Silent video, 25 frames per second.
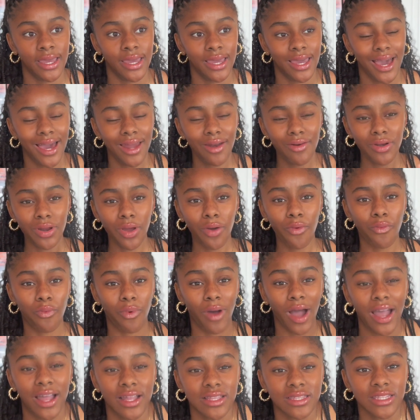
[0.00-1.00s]
don't know
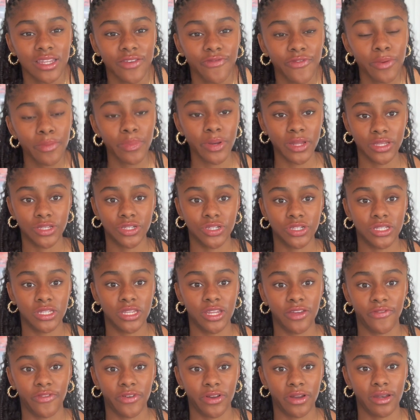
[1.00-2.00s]
why it's different, but it's just
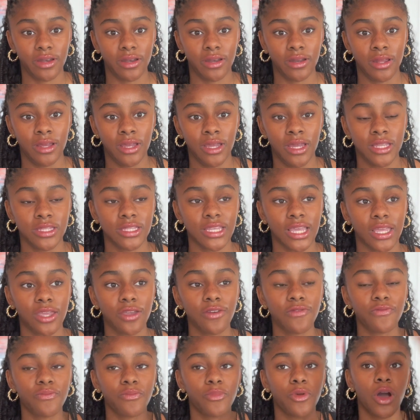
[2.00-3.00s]
different. It's
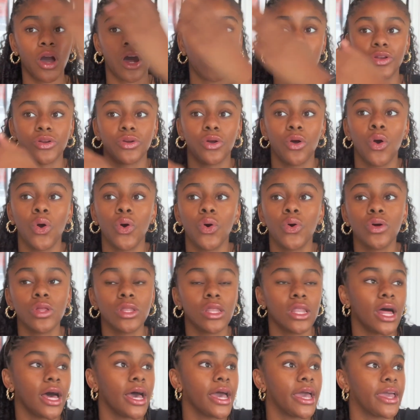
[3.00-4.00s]
you've gone your whole
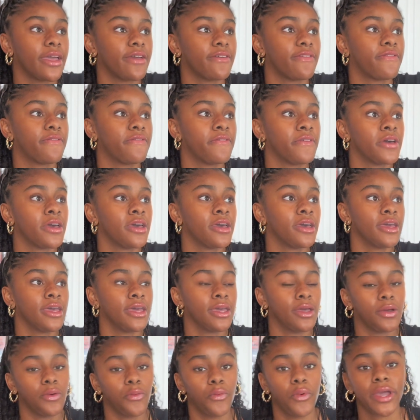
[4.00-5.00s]
life
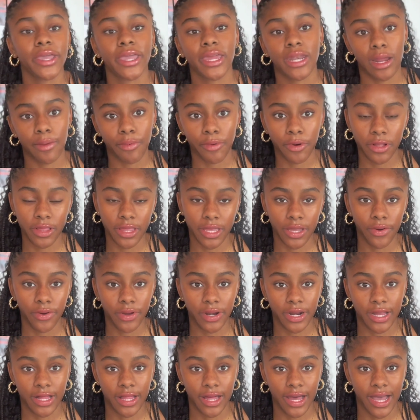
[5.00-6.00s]
waking up early,
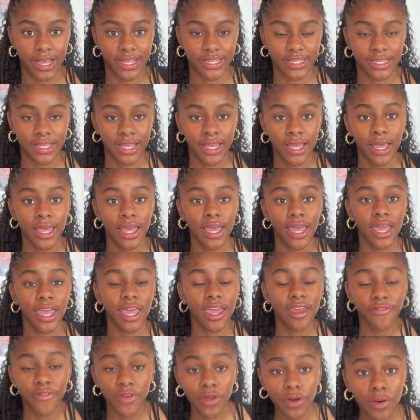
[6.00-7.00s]
going to class.
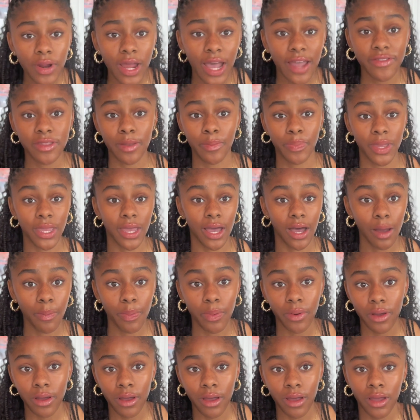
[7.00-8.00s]
If you don't have to be up,
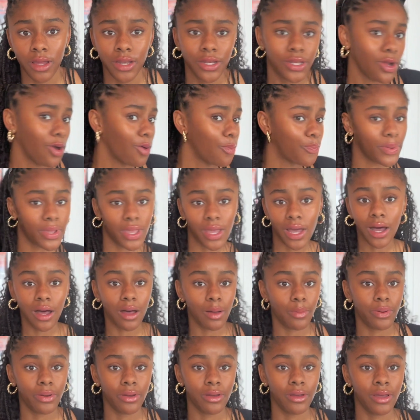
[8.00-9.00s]
don't be
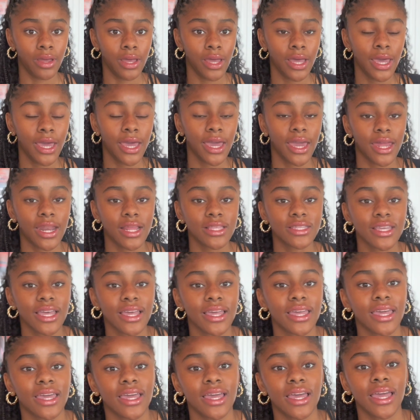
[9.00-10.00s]
up. And it's
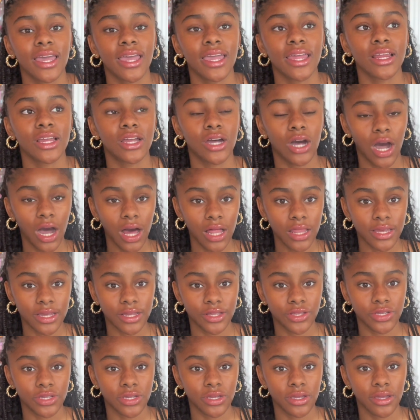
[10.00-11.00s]
in
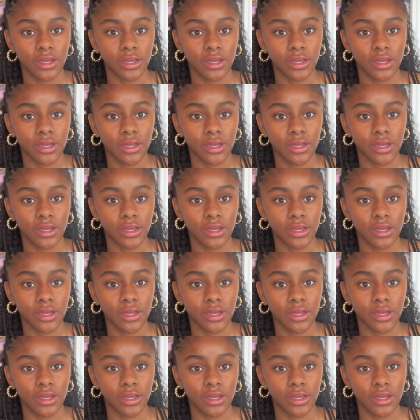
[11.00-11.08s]
college,